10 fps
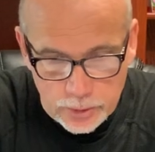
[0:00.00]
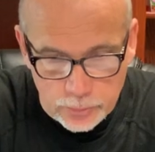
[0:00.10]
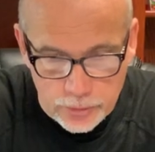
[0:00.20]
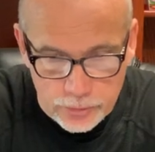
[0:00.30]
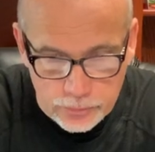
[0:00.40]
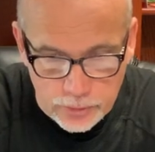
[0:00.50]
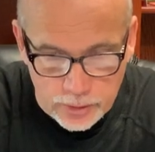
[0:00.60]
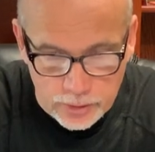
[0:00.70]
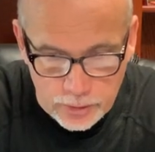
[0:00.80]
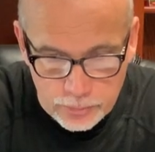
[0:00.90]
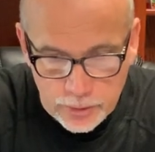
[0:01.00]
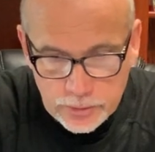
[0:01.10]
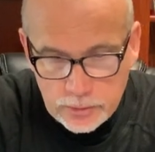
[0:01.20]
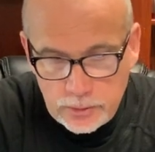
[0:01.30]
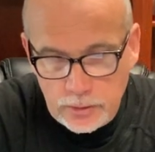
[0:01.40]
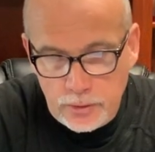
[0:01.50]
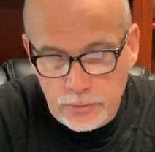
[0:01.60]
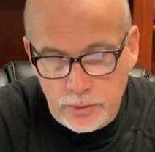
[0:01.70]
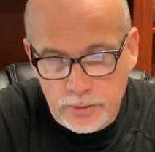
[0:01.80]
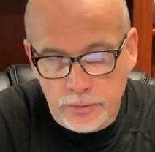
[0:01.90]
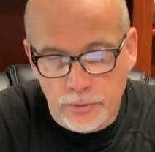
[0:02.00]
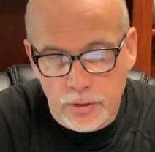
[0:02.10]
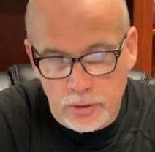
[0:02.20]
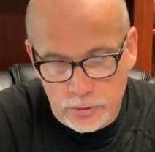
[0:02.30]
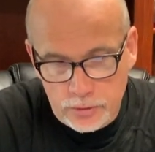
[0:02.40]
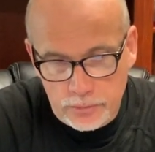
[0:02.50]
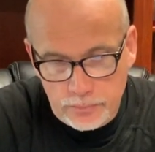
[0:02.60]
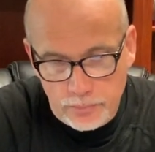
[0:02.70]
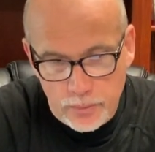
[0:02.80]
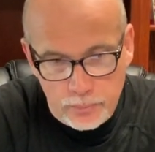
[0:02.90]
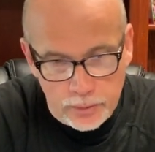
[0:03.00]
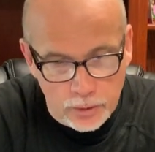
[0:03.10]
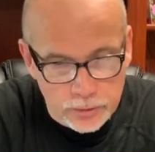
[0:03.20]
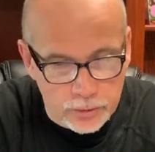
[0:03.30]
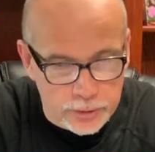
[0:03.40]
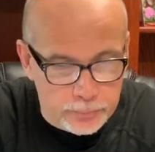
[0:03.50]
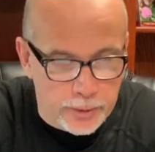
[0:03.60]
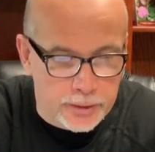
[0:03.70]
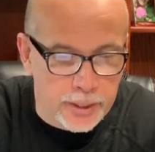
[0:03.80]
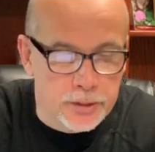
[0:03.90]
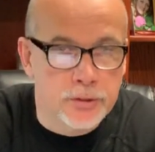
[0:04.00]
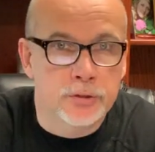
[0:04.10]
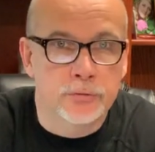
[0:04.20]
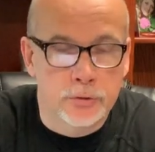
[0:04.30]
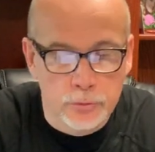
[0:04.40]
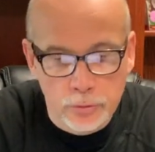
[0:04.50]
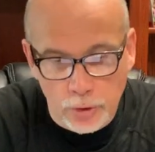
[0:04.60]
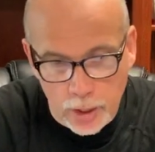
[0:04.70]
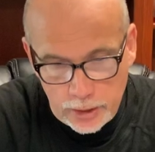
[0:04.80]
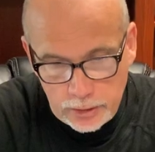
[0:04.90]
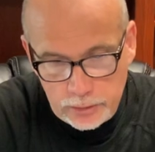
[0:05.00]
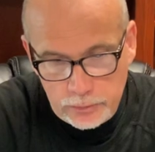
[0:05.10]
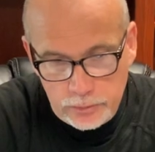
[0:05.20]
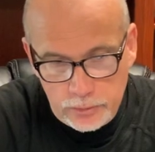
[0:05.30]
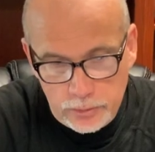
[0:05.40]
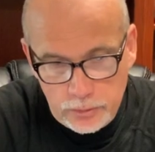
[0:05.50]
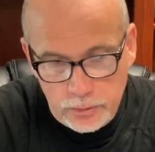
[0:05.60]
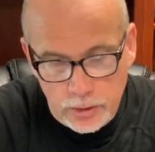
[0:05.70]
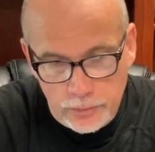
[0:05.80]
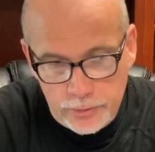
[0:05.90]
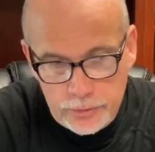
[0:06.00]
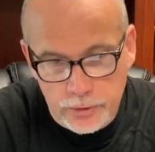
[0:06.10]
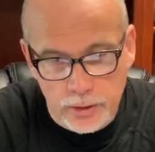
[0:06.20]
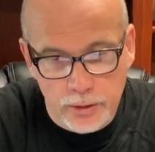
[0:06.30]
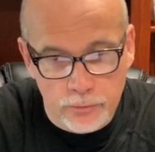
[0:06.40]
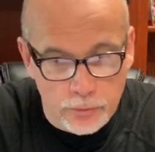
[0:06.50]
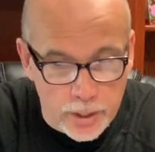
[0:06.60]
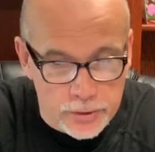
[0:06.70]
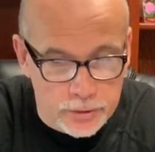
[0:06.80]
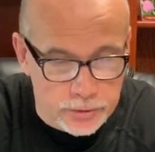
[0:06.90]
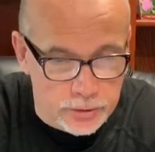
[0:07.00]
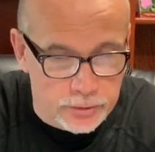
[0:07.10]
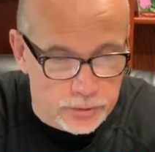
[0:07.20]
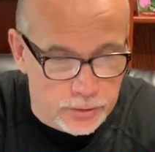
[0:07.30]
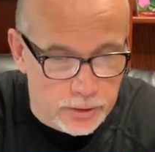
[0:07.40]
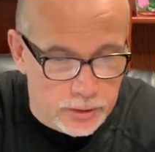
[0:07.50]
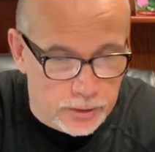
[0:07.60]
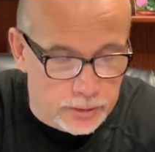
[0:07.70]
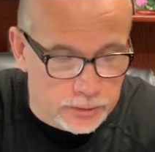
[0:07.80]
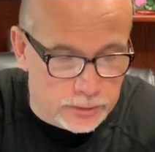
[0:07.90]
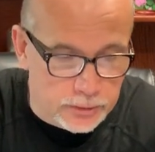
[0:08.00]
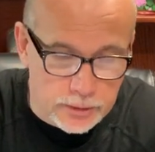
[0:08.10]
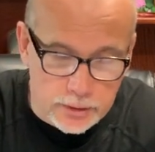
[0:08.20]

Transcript: with threats of curse, but also expectations of a new dawning of the Son of Righteousness. Listen,